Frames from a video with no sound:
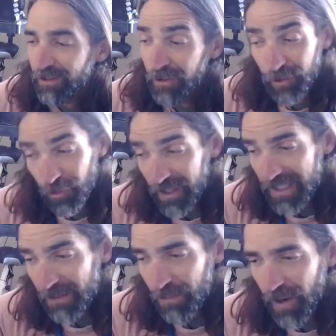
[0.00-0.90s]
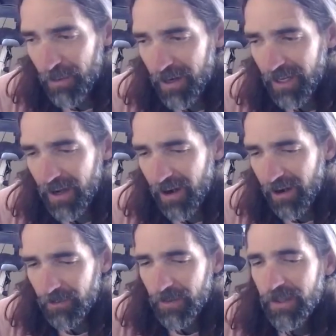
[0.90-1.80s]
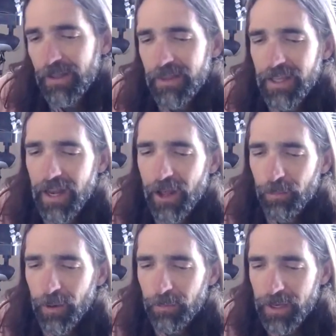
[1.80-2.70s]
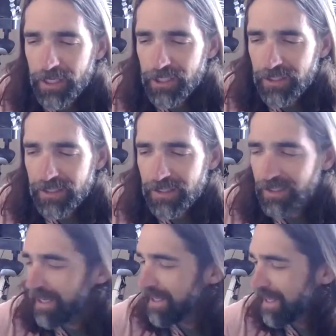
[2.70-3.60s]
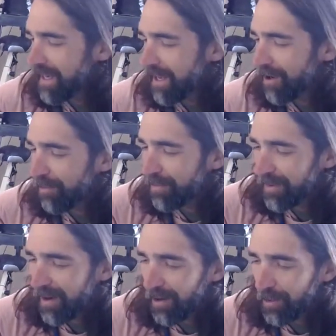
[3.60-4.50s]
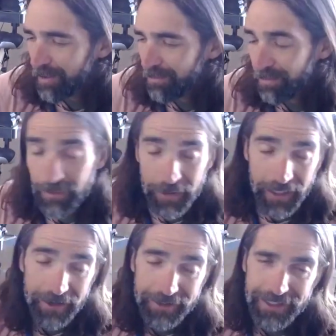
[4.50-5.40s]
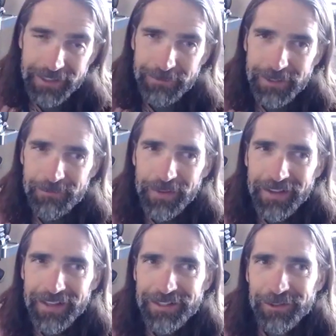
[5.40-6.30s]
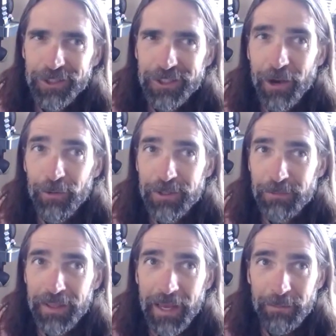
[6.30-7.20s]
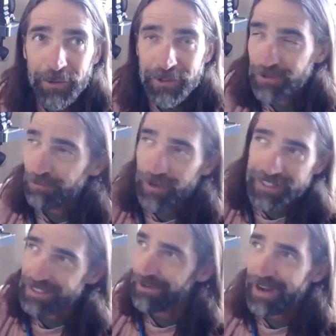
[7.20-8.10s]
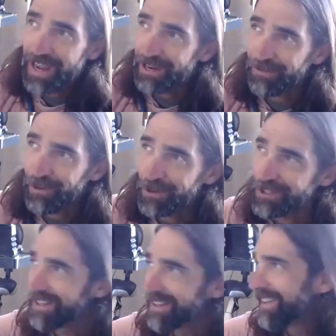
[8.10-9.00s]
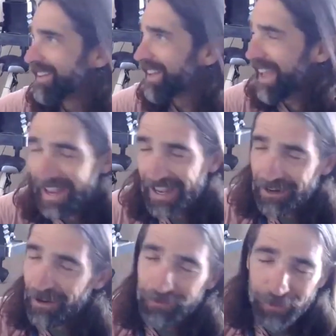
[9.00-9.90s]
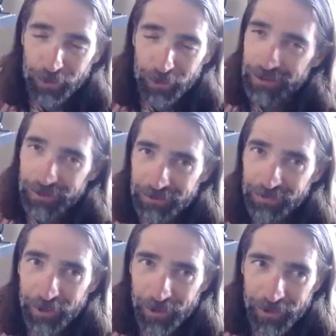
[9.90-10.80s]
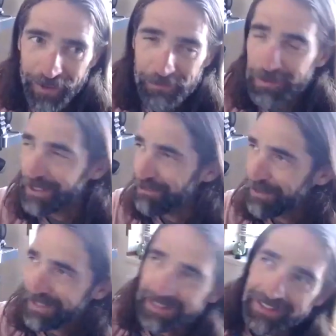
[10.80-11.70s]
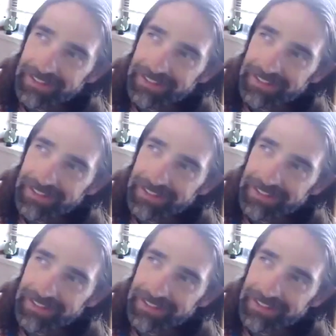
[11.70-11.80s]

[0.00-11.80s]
do things in primary care that help our patients and that help our primary care teams. So she's always been that person who raises her hand first. And unfortunately for her, that means we